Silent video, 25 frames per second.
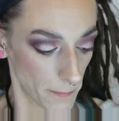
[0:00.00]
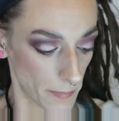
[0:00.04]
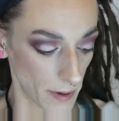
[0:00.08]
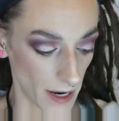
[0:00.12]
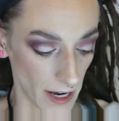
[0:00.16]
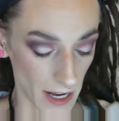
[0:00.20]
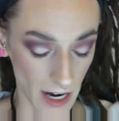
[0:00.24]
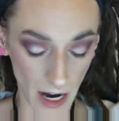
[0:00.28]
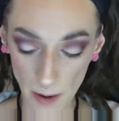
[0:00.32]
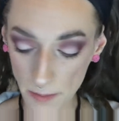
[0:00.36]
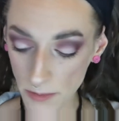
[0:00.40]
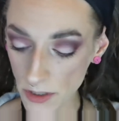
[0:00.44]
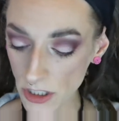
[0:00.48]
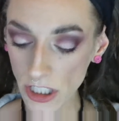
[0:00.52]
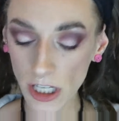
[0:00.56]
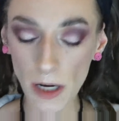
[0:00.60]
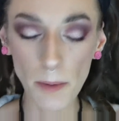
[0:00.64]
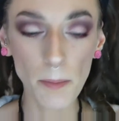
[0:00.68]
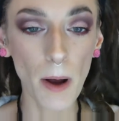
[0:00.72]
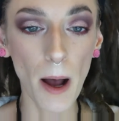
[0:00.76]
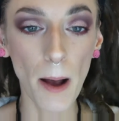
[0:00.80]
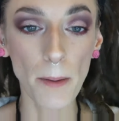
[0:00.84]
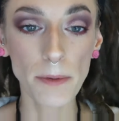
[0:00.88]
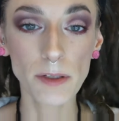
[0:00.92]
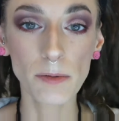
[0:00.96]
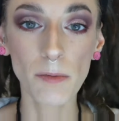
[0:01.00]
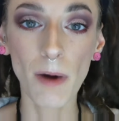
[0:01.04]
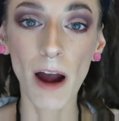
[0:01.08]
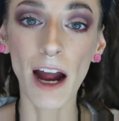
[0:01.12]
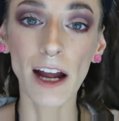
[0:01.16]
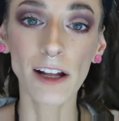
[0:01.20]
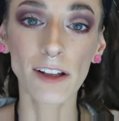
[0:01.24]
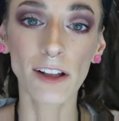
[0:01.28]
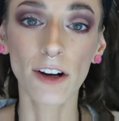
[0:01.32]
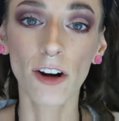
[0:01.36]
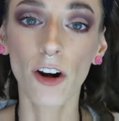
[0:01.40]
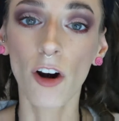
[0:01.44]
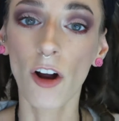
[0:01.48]
But I'm just going to pop some
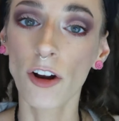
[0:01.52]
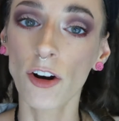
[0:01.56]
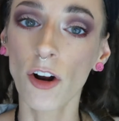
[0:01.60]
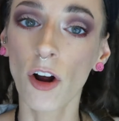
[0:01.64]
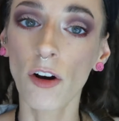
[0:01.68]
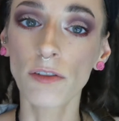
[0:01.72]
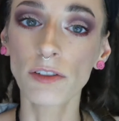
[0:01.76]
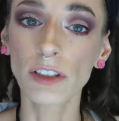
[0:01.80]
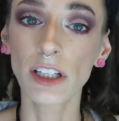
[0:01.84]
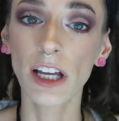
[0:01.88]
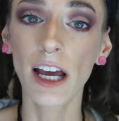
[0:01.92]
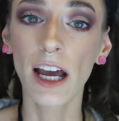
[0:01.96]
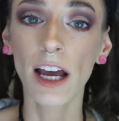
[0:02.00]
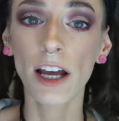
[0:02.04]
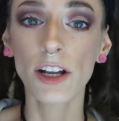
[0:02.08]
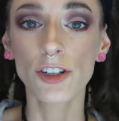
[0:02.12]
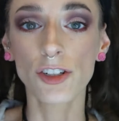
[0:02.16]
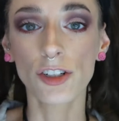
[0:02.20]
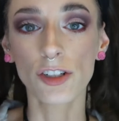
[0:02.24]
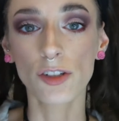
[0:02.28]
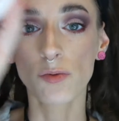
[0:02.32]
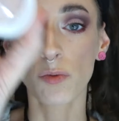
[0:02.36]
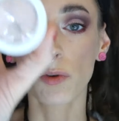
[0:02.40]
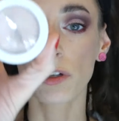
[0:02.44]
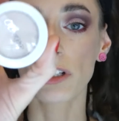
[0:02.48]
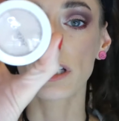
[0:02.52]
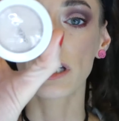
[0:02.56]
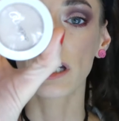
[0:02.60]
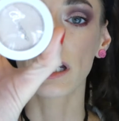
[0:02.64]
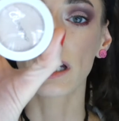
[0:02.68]
highlighter on over that. Just once